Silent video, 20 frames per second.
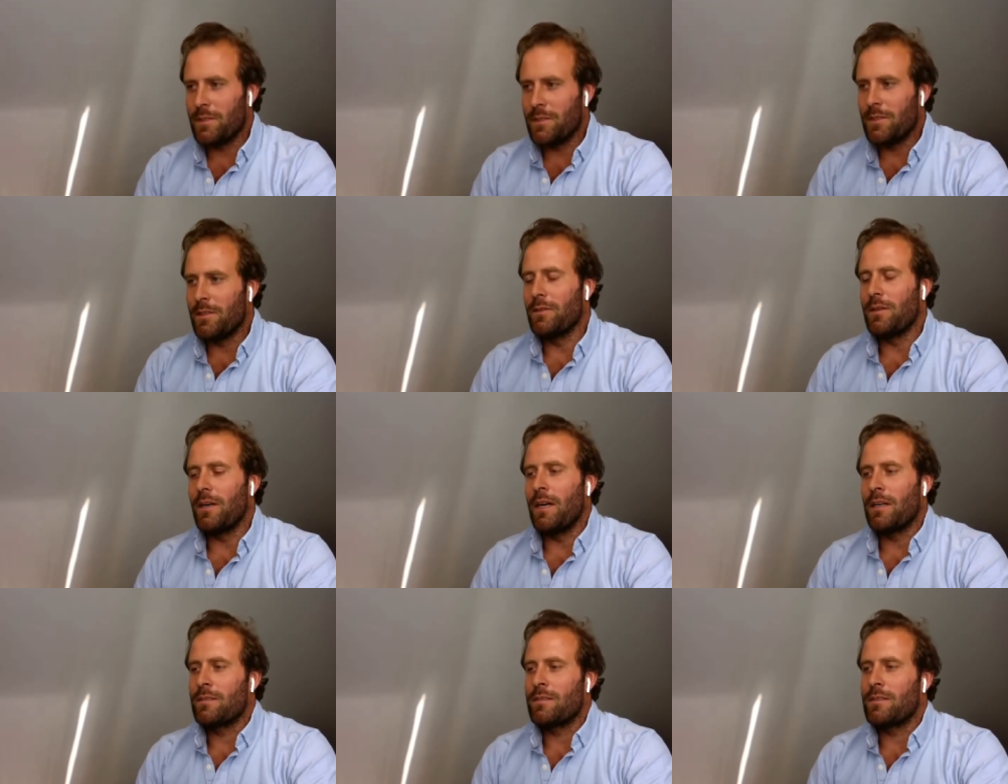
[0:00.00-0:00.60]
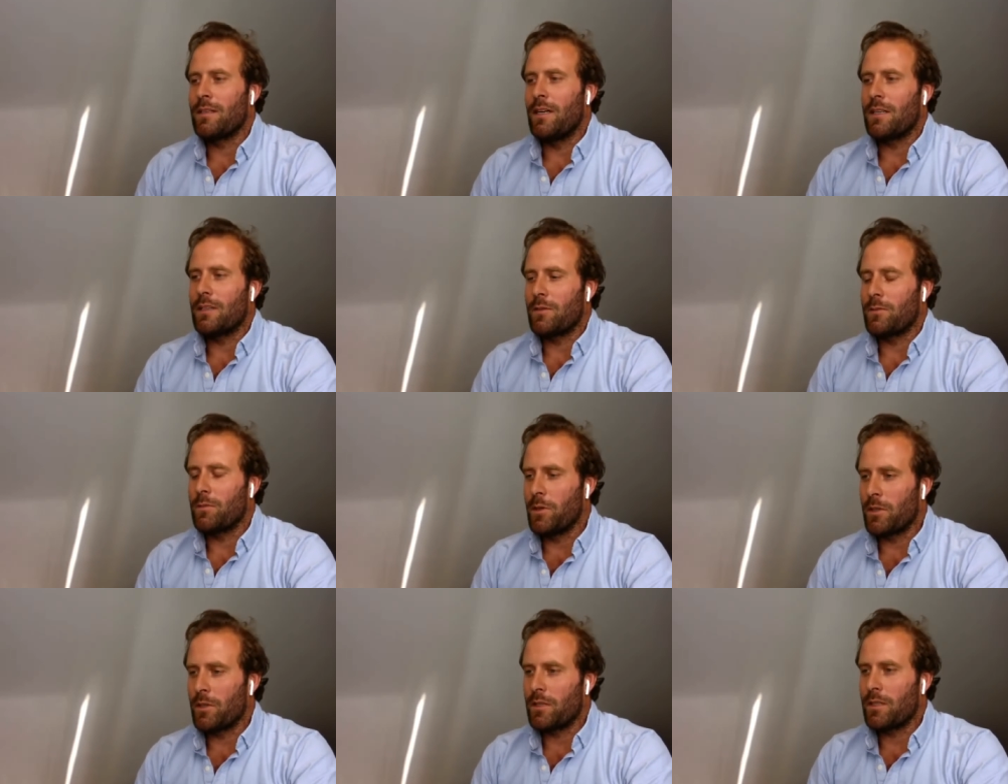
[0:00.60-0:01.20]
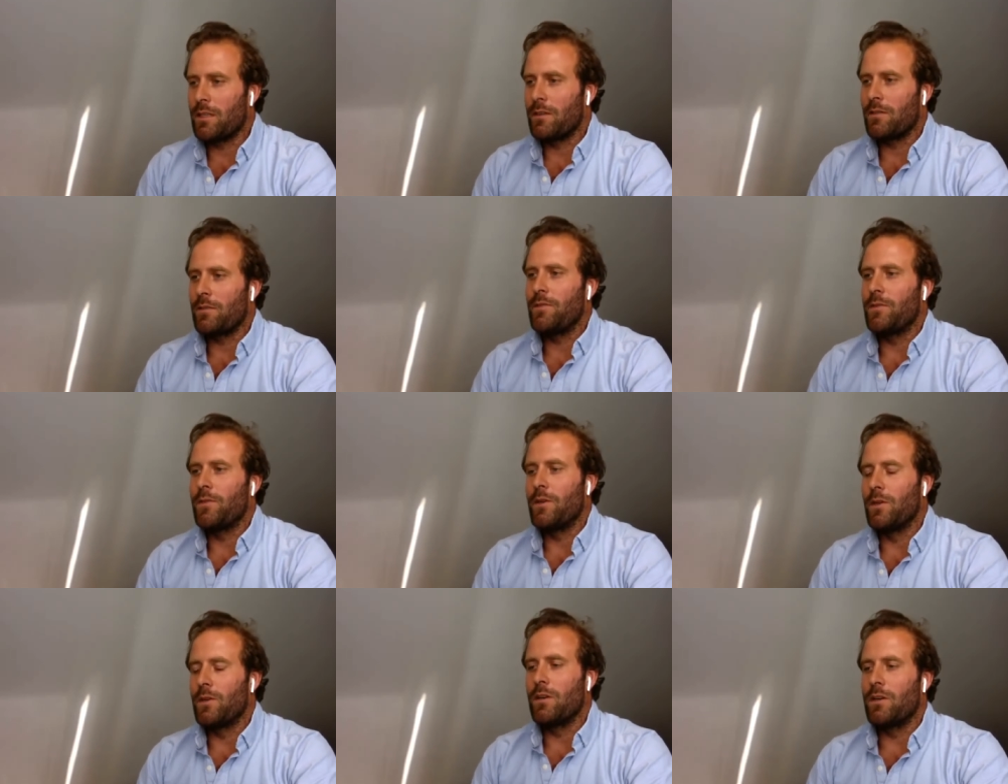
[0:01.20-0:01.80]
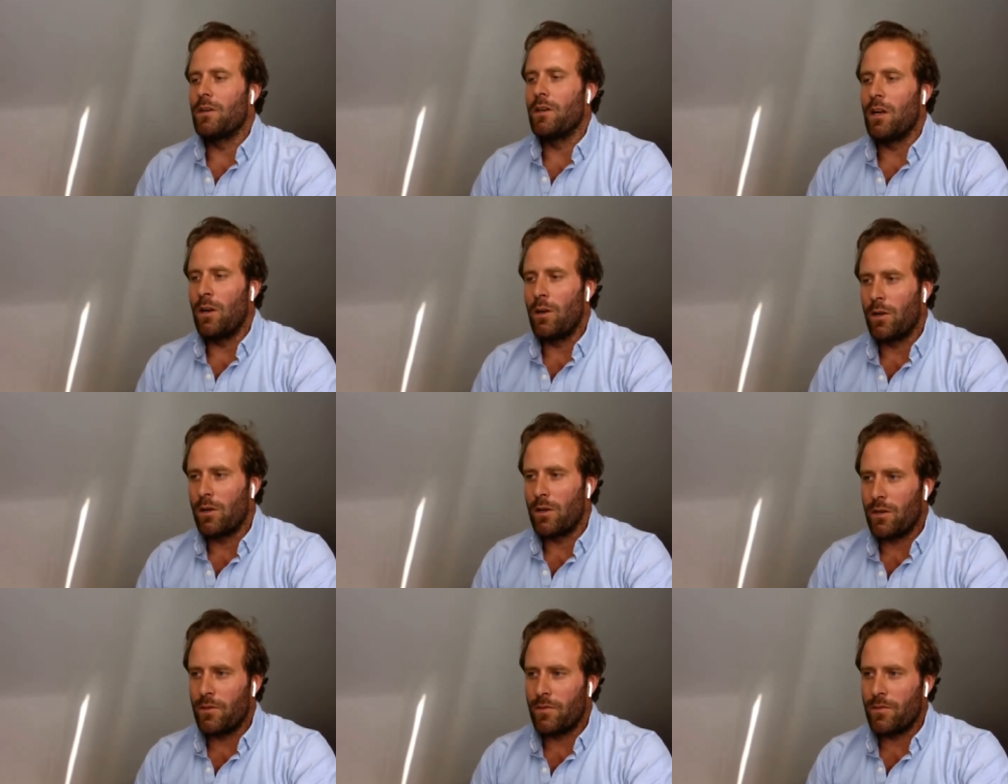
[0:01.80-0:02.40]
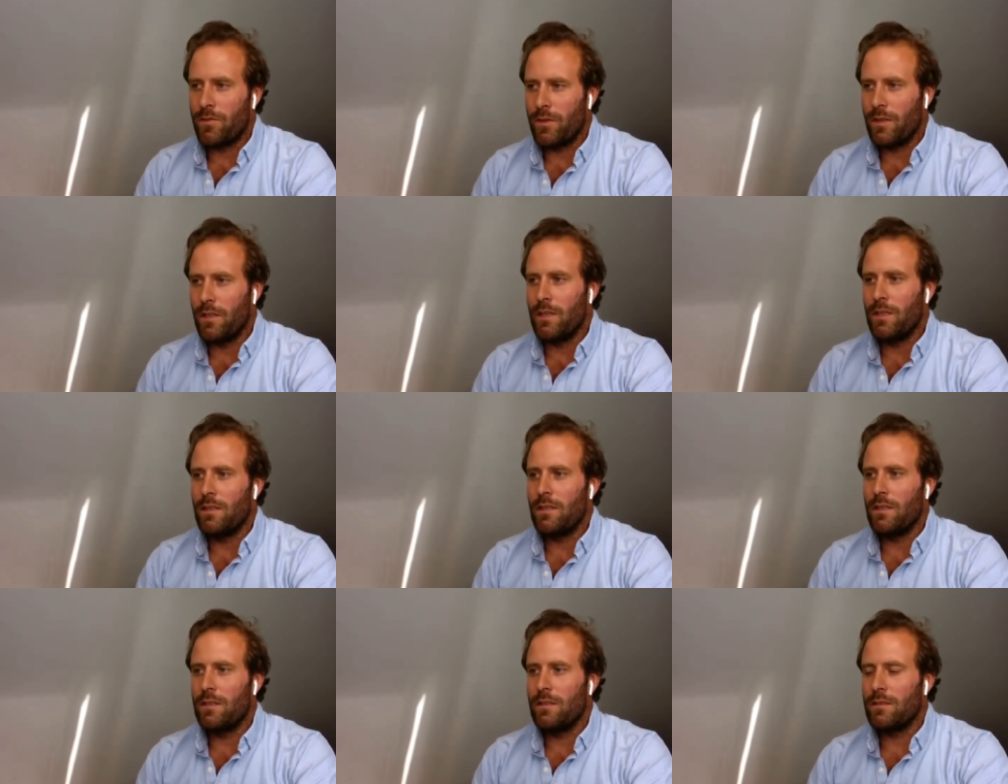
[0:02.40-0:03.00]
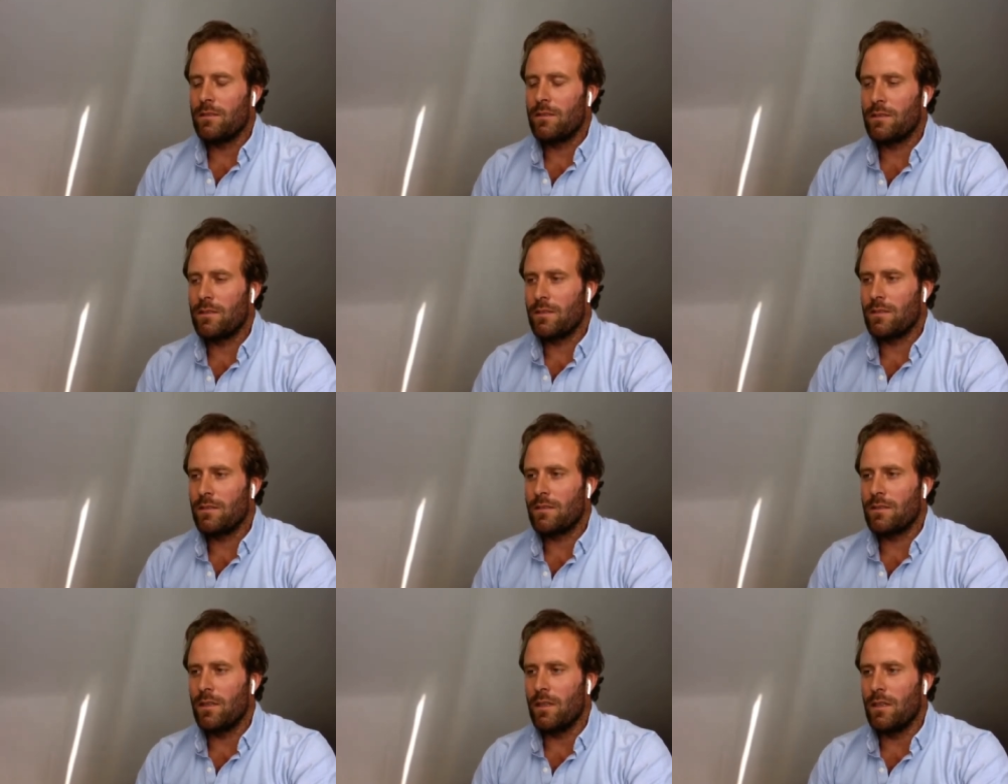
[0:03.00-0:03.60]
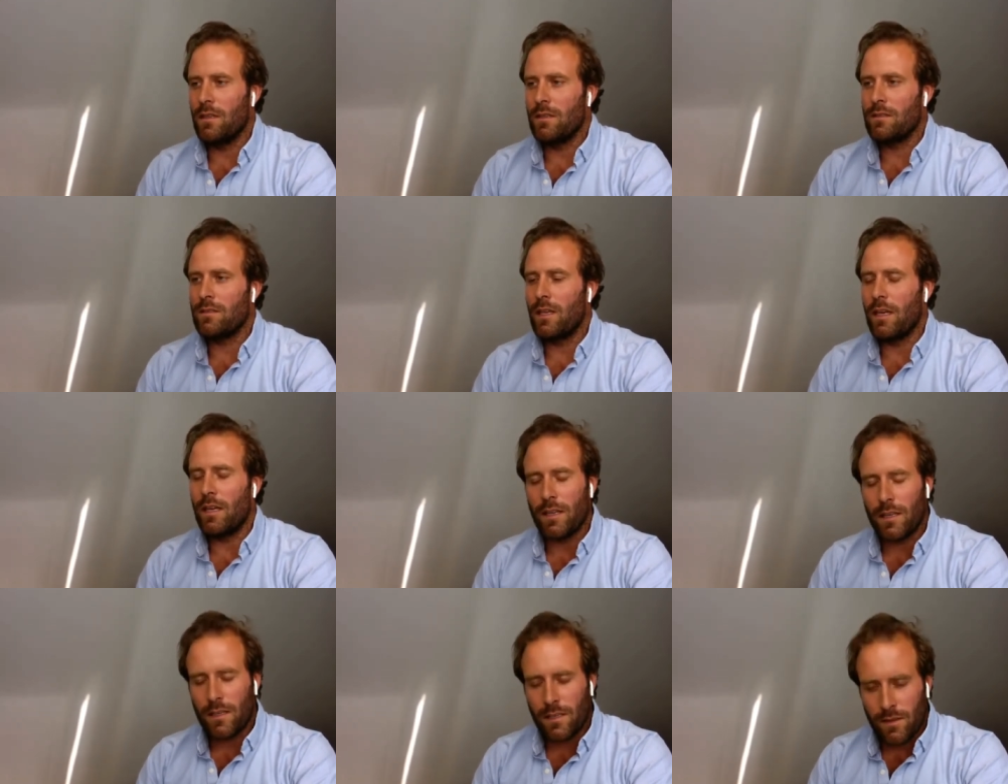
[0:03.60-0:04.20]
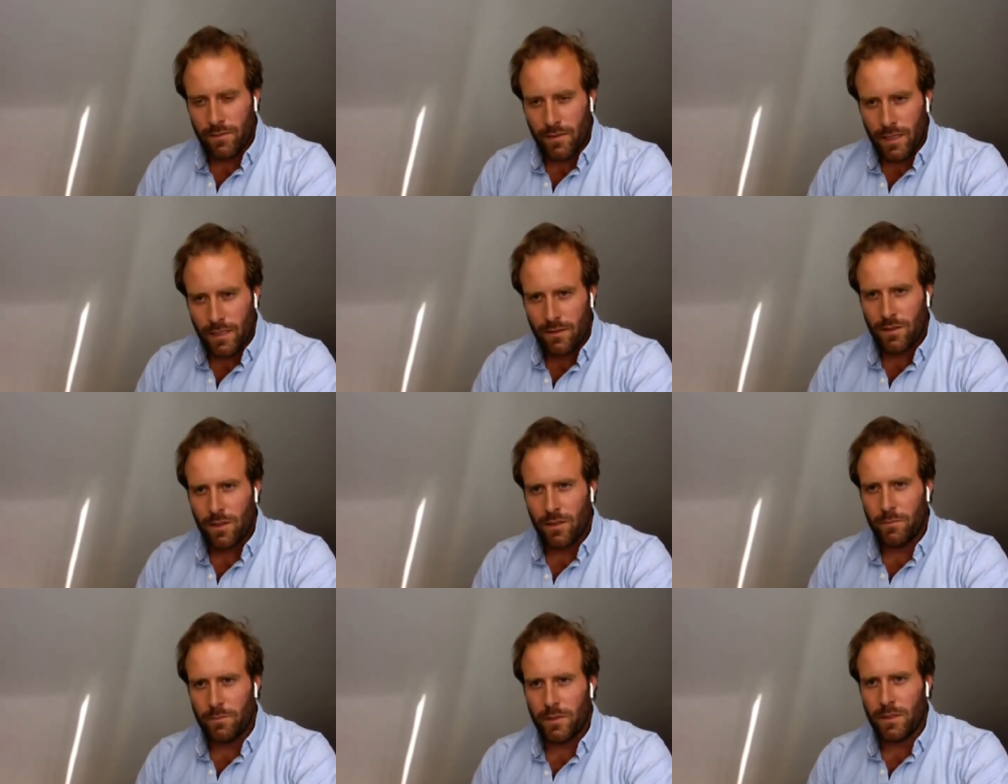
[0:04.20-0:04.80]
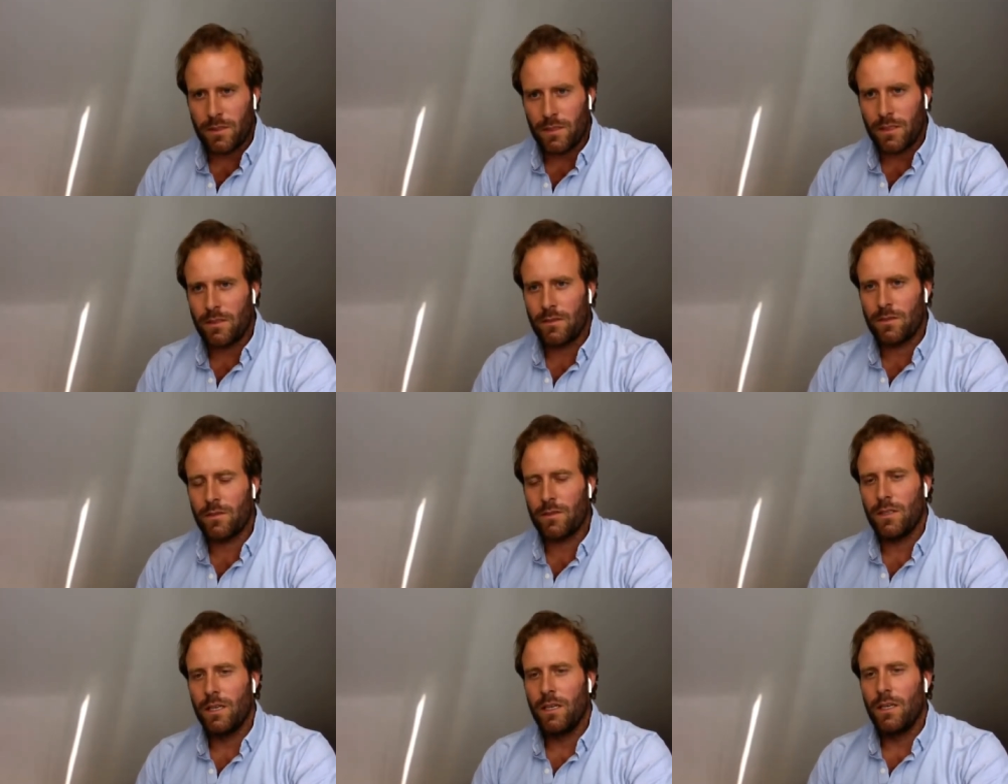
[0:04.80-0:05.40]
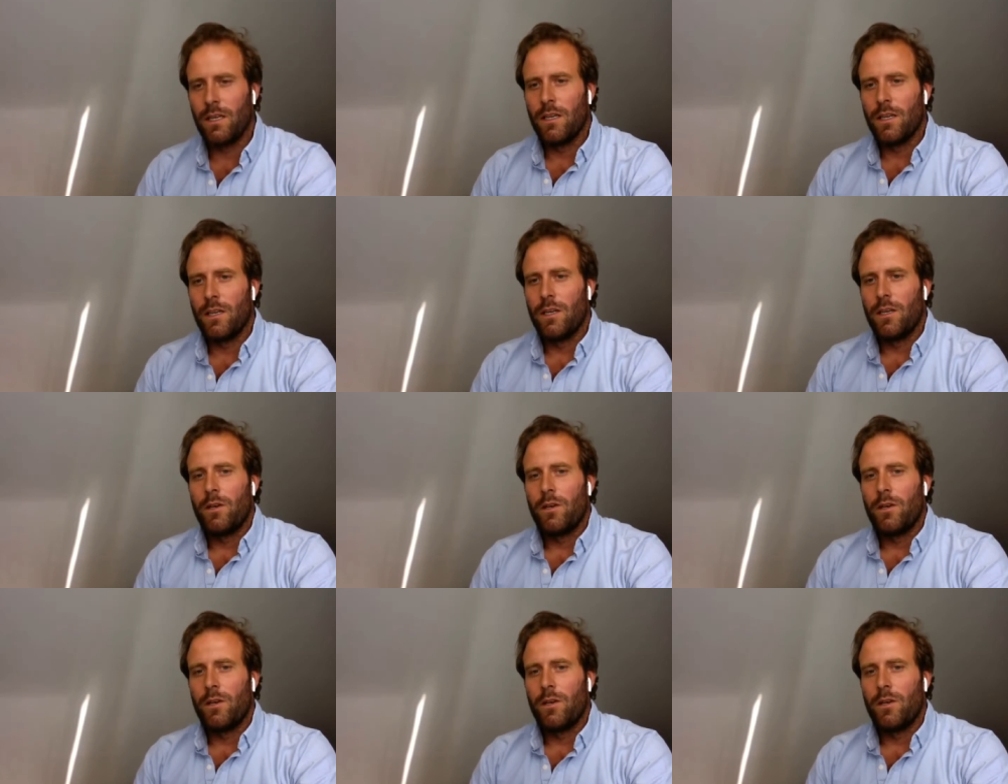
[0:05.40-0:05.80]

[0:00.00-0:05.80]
So I started working for a lot of sailing event companies.